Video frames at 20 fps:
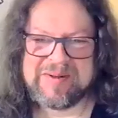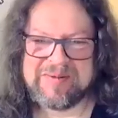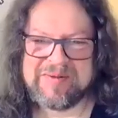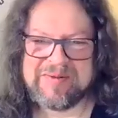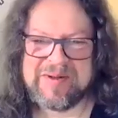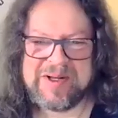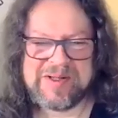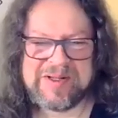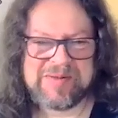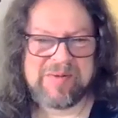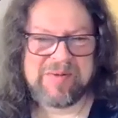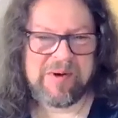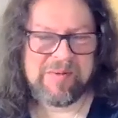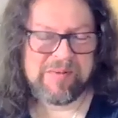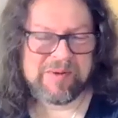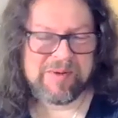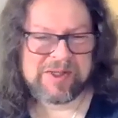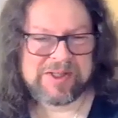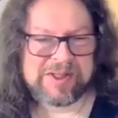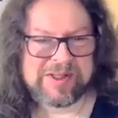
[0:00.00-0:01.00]
first
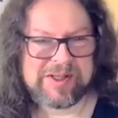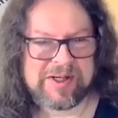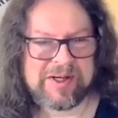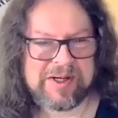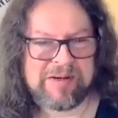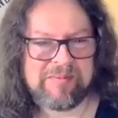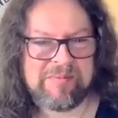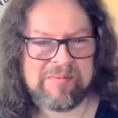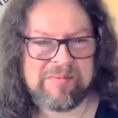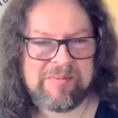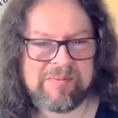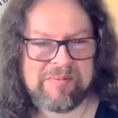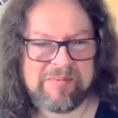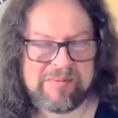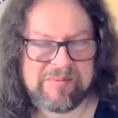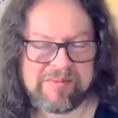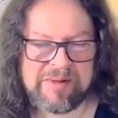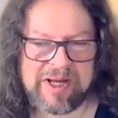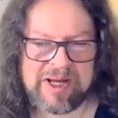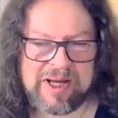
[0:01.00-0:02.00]
one was
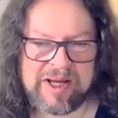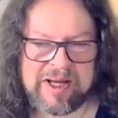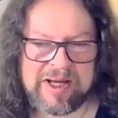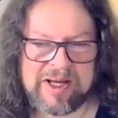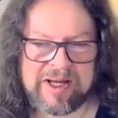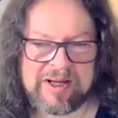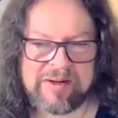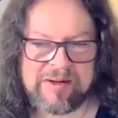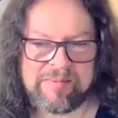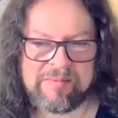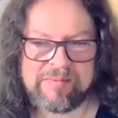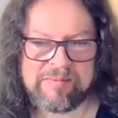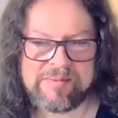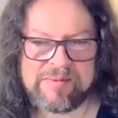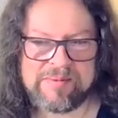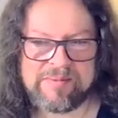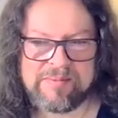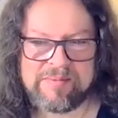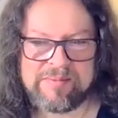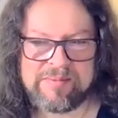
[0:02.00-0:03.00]
uh,
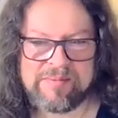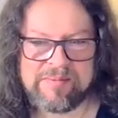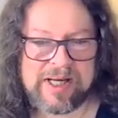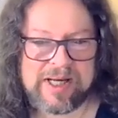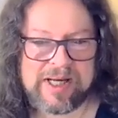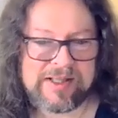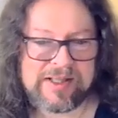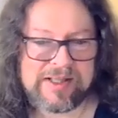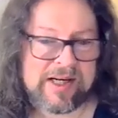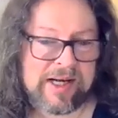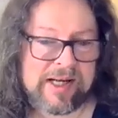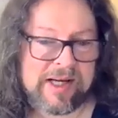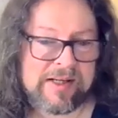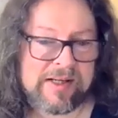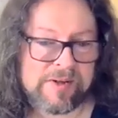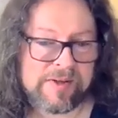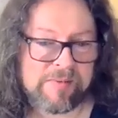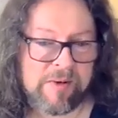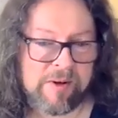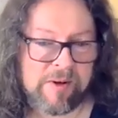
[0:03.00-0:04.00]
Plastic
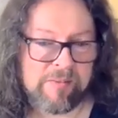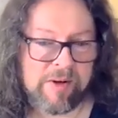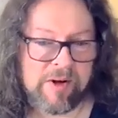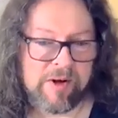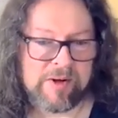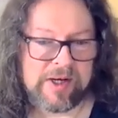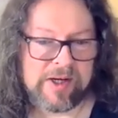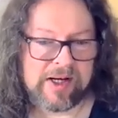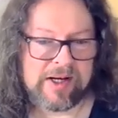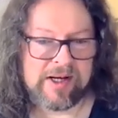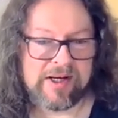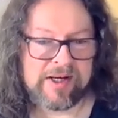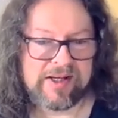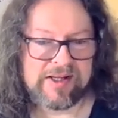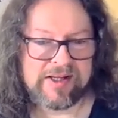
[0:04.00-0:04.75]
Letters by Blondie